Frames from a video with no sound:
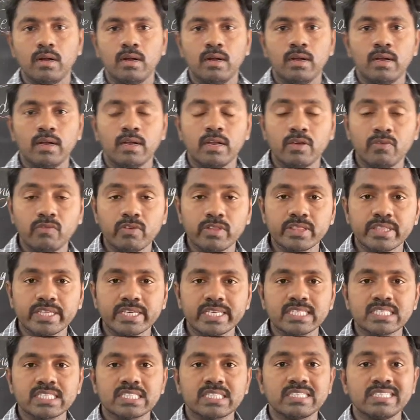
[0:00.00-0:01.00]
living
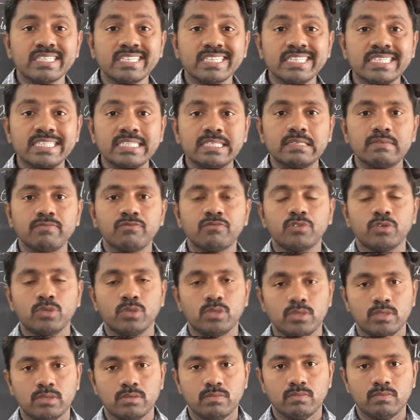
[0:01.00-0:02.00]
things need
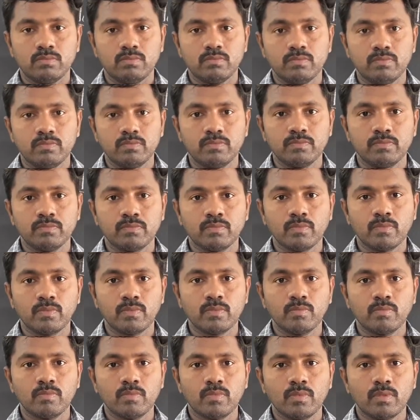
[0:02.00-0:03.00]
food?
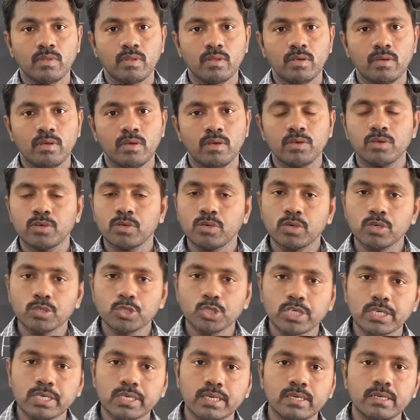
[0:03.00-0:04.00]
You know
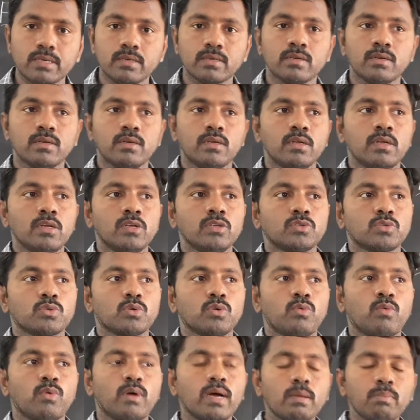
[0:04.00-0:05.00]
children? So
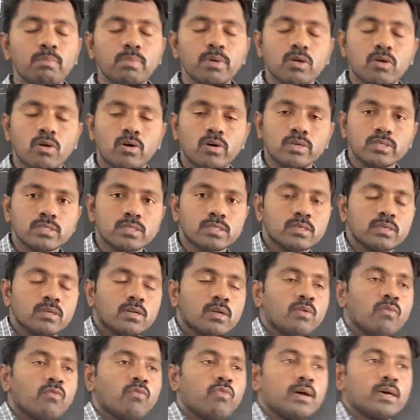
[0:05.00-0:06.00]
why? Because
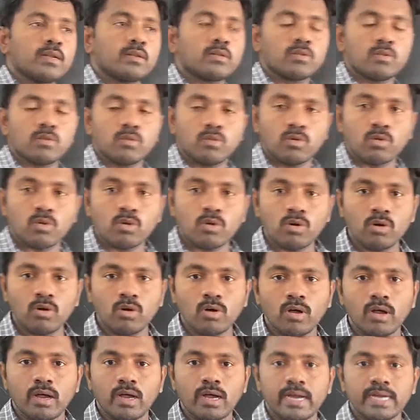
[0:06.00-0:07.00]
for
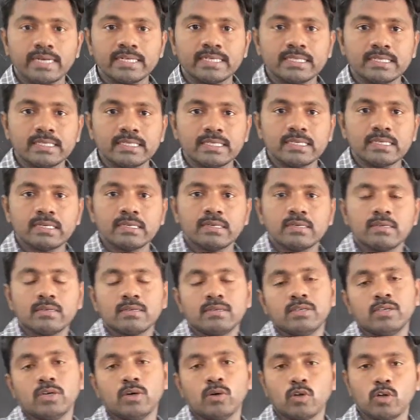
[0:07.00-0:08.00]
growth and
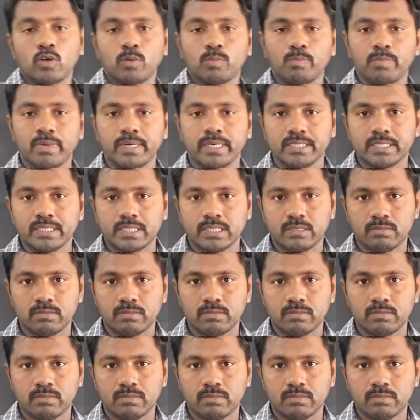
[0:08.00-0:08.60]
development.